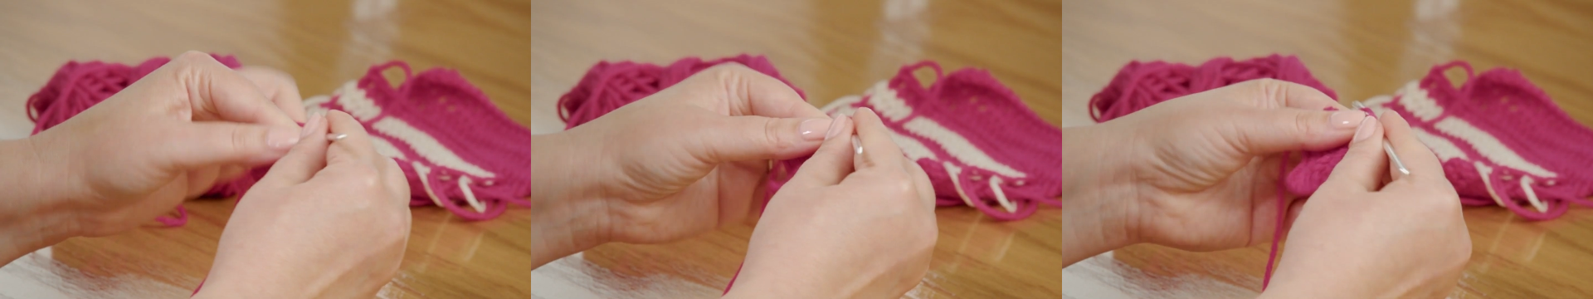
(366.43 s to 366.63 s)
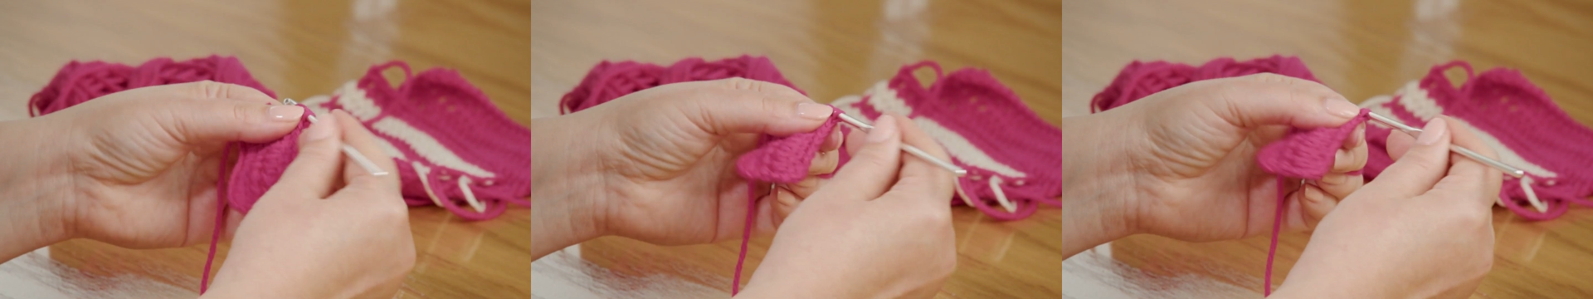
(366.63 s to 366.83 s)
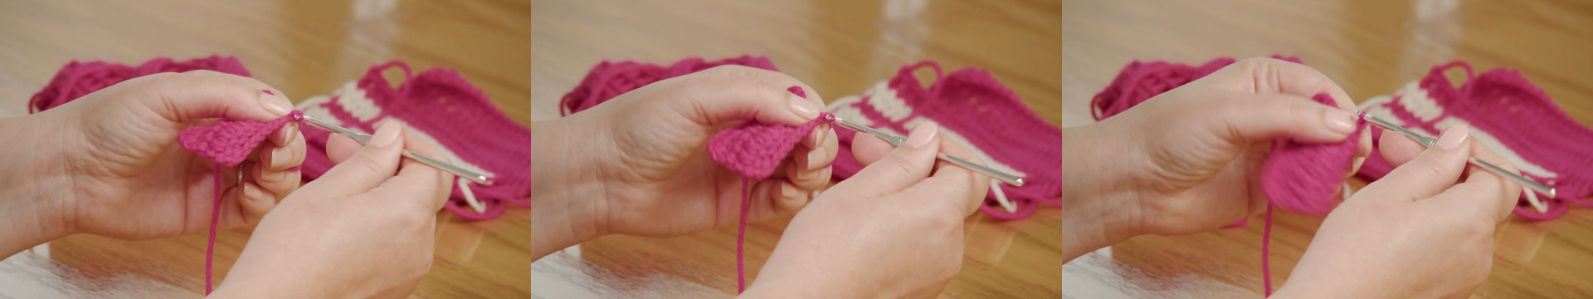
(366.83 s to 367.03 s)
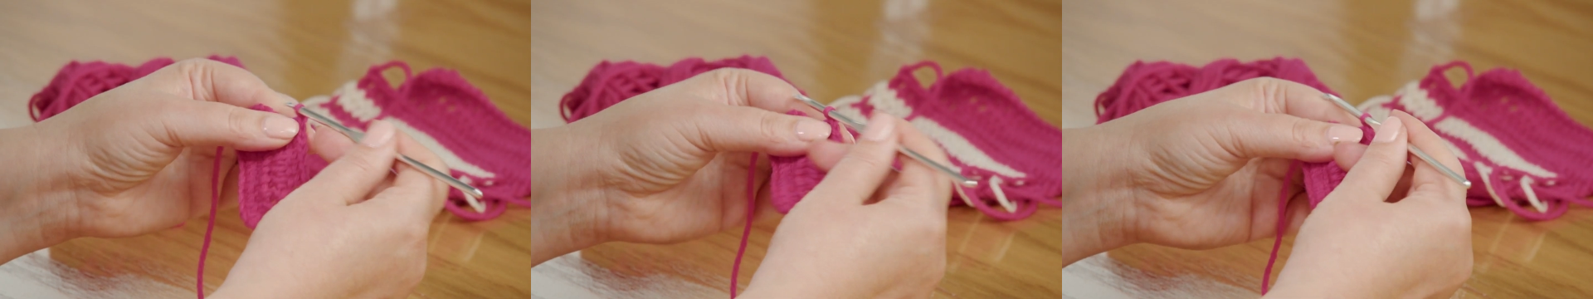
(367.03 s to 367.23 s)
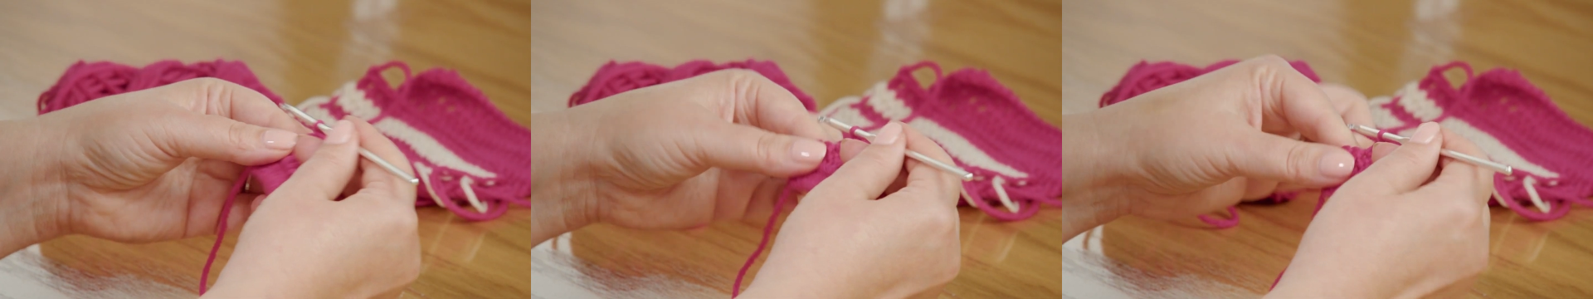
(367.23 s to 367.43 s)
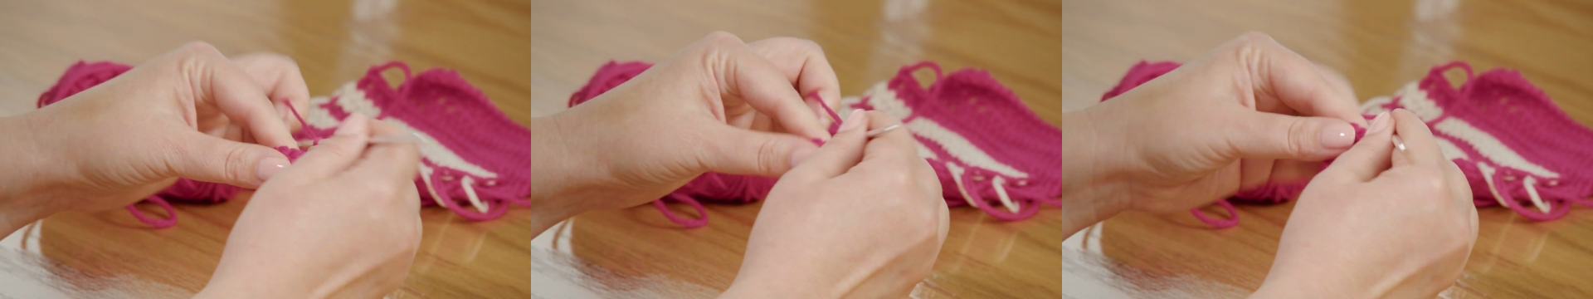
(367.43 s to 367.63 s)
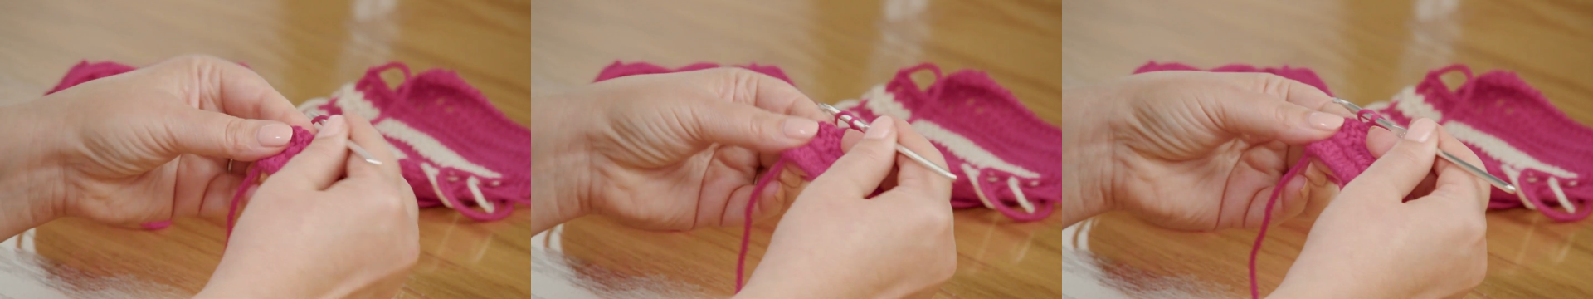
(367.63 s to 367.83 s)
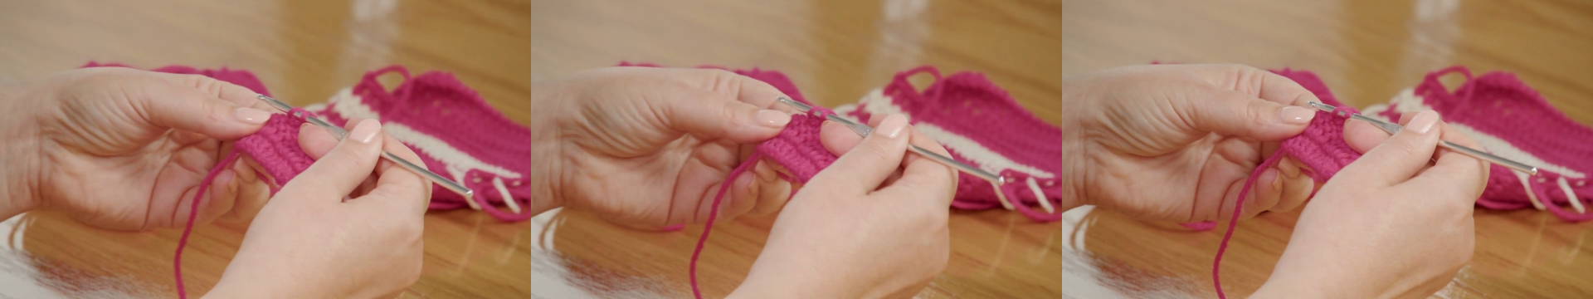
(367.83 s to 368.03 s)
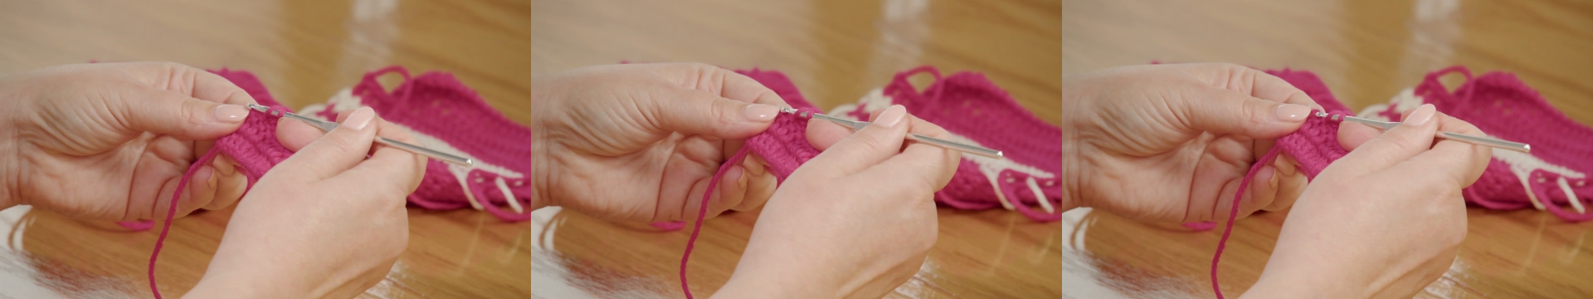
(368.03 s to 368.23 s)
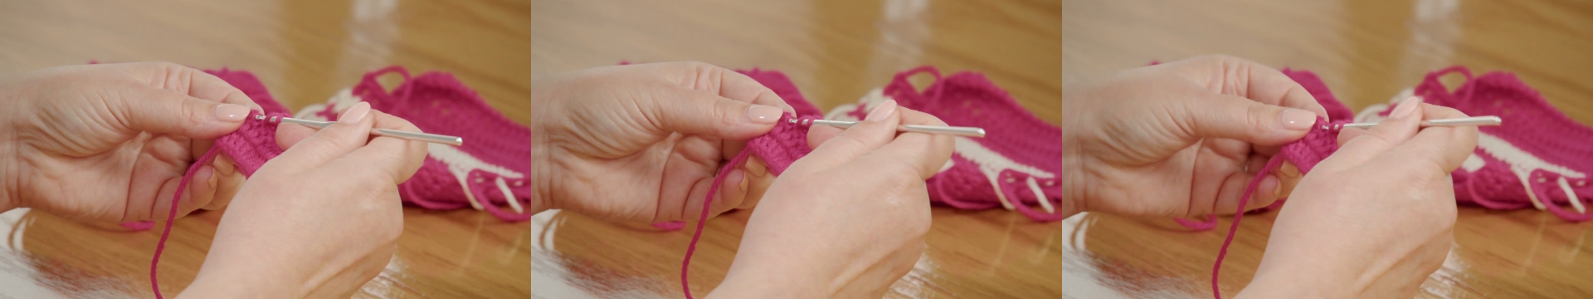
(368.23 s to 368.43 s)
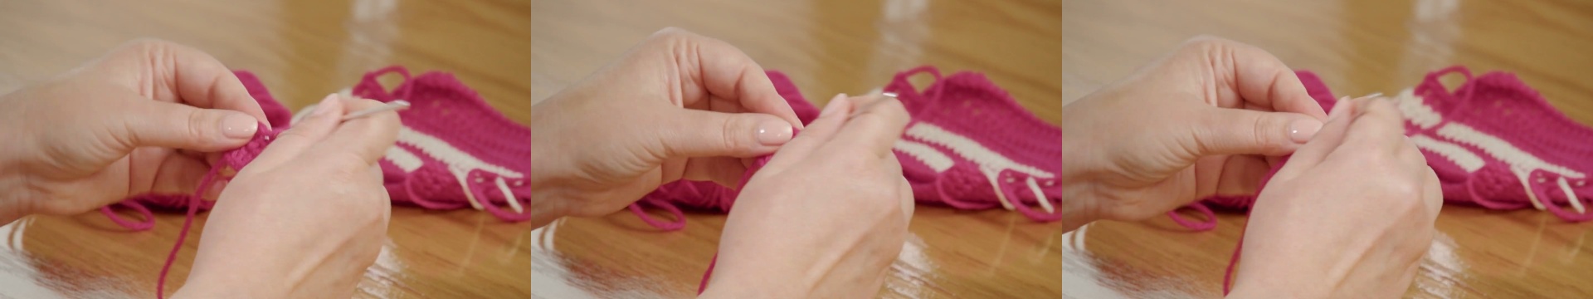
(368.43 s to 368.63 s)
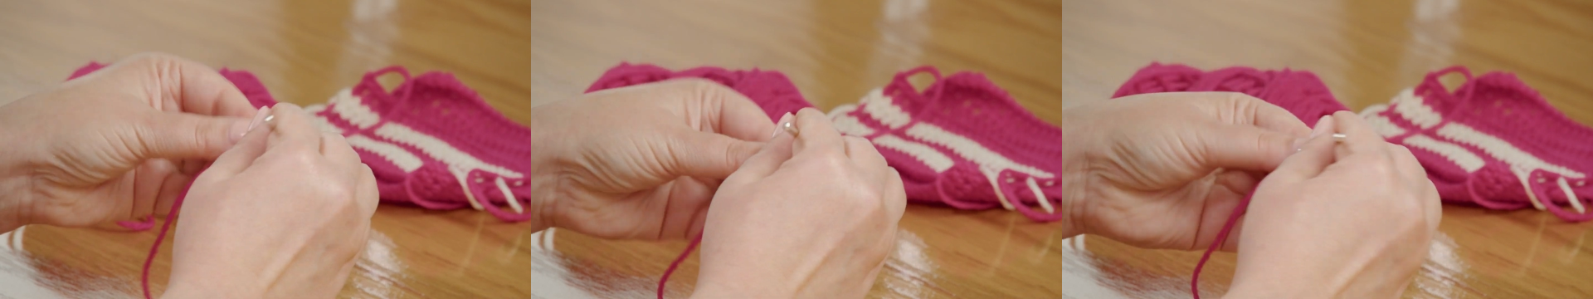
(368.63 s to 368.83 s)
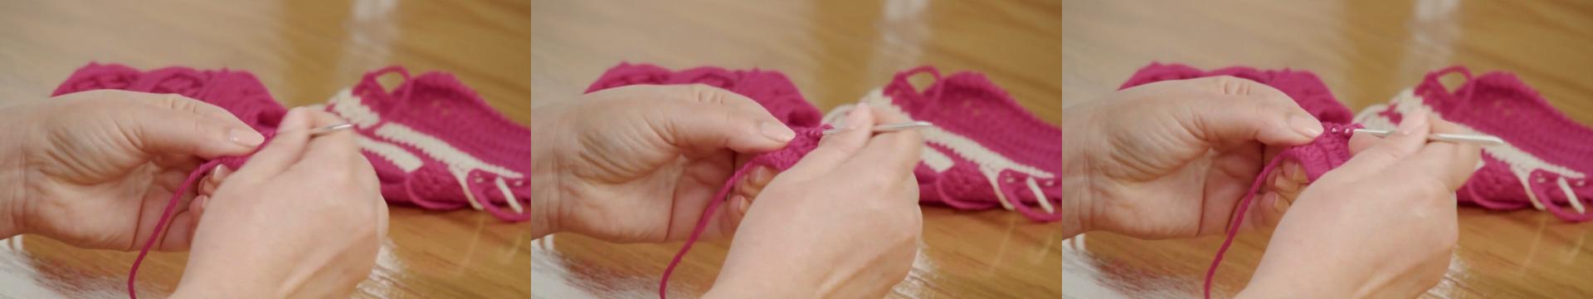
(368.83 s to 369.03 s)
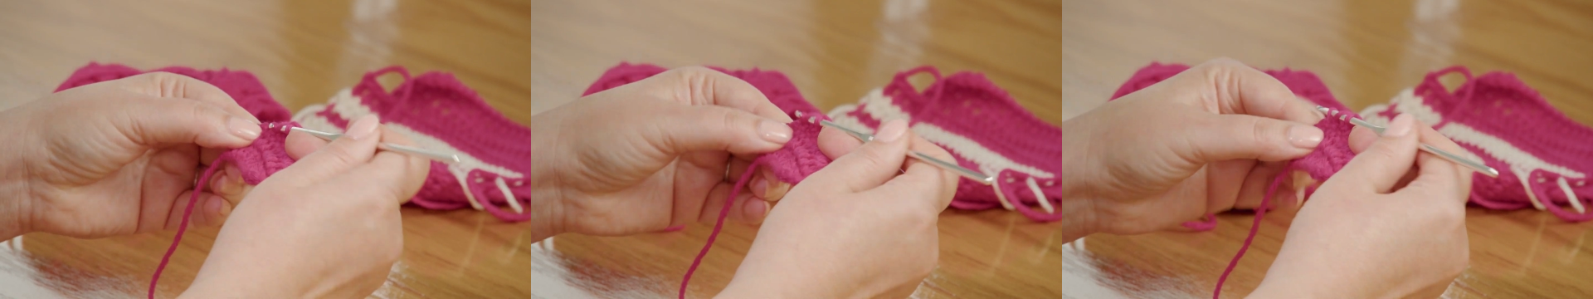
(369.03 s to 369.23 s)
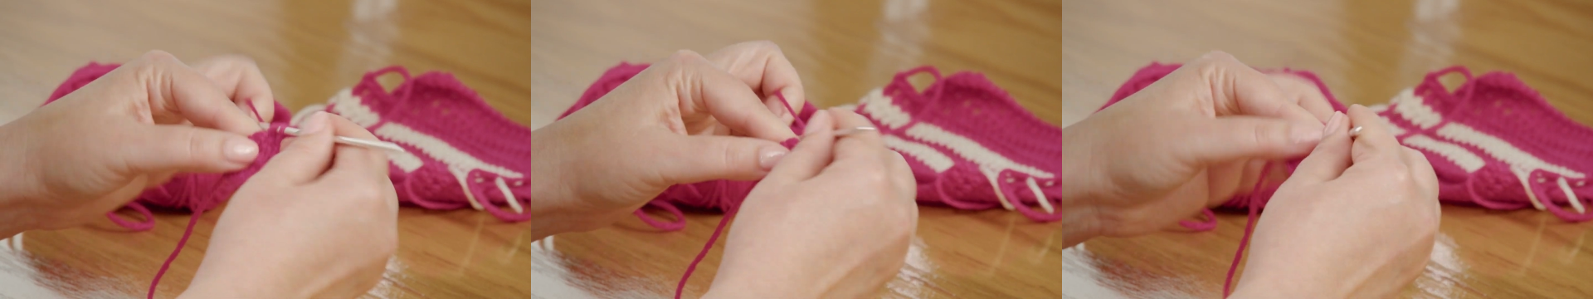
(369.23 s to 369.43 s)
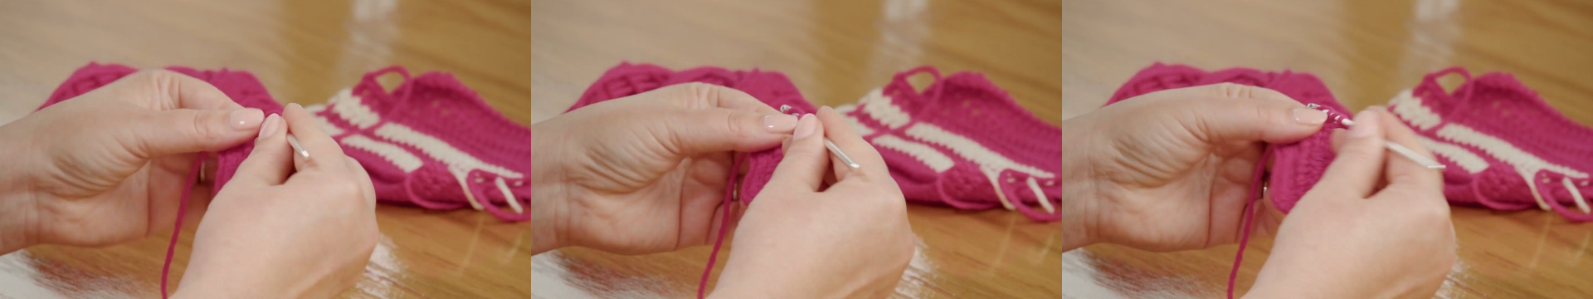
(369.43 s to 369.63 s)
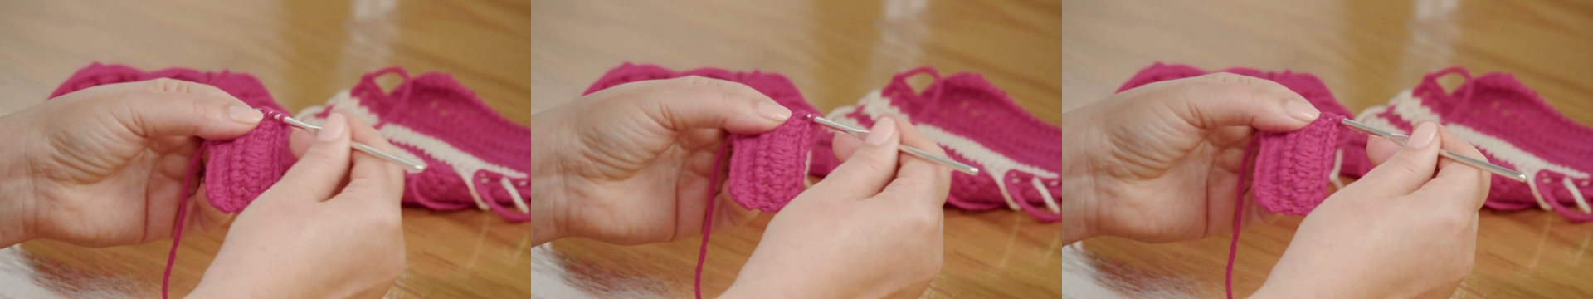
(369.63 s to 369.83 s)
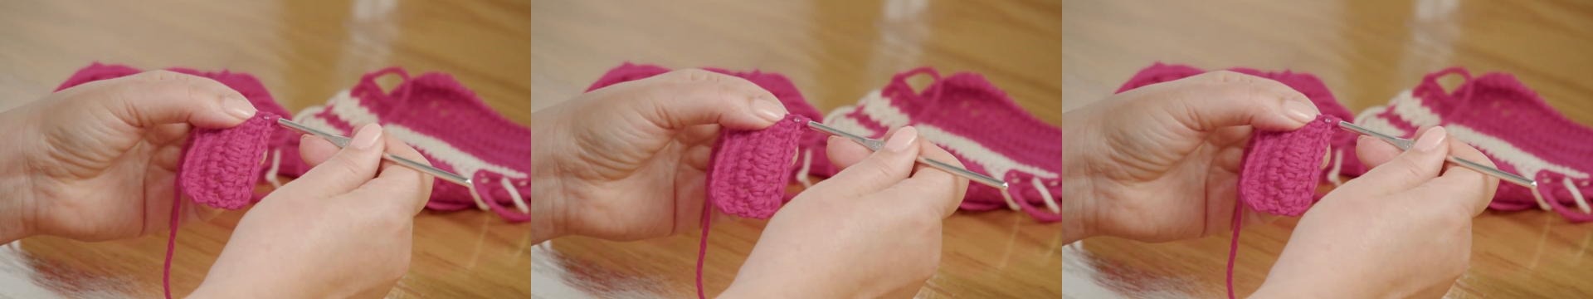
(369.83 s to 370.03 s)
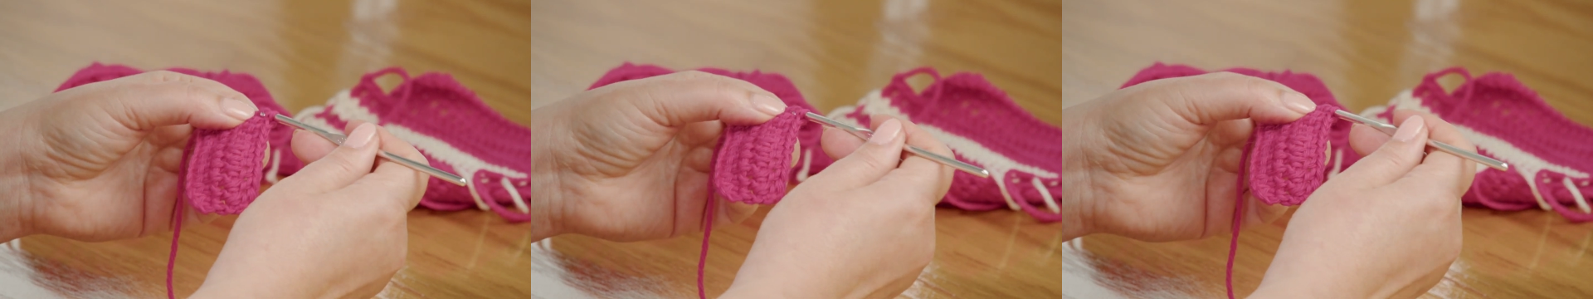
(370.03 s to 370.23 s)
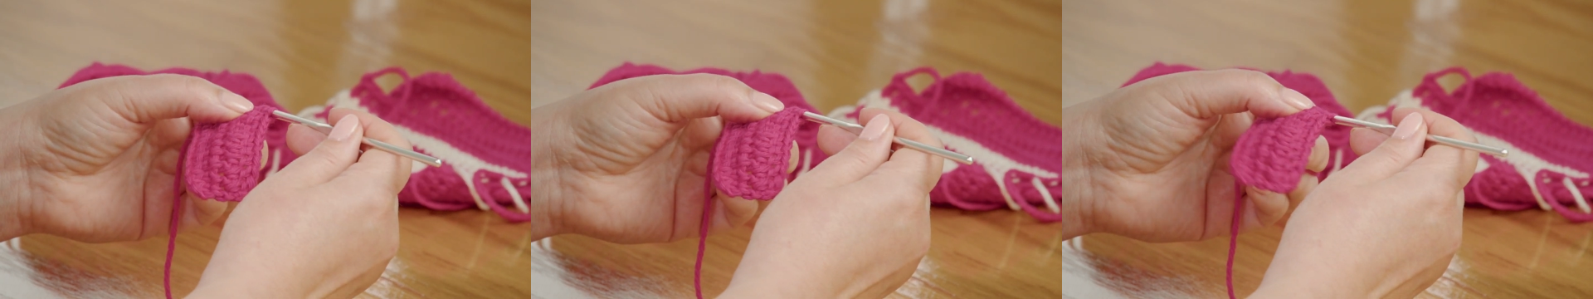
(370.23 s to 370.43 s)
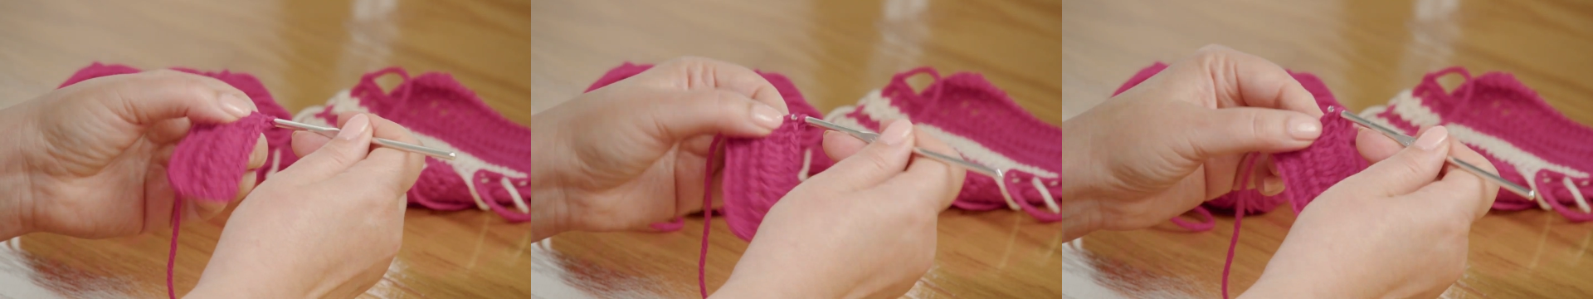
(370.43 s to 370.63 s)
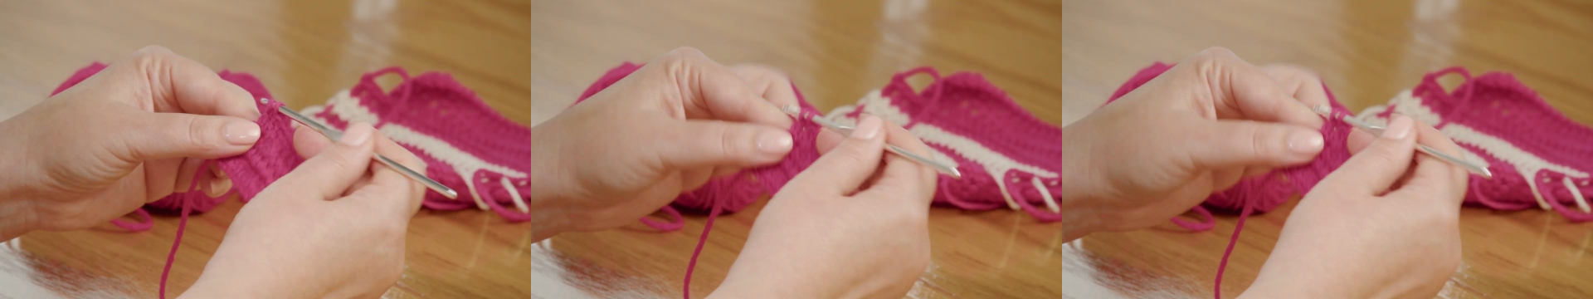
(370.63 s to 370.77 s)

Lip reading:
[unreadable: no face in view]